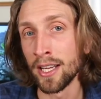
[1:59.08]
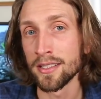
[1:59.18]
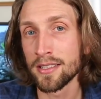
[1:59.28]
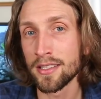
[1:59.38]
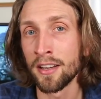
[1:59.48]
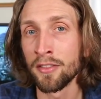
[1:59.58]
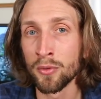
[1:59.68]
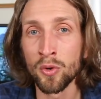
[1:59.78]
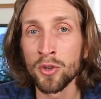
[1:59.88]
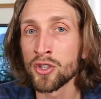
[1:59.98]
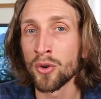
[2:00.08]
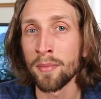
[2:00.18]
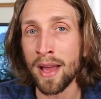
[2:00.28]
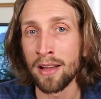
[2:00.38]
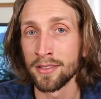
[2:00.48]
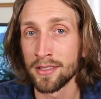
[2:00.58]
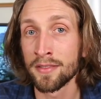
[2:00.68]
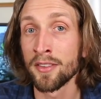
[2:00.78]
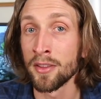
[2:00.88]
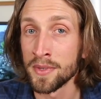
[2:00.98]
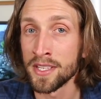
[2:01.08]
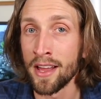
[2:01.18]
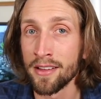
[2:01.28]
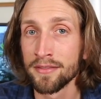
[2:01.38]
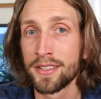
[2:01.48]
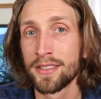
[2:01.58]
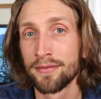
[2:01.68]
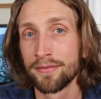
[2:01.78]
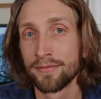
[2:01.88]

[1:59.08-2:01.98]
ice of the Rwenzori Mountains for themselves.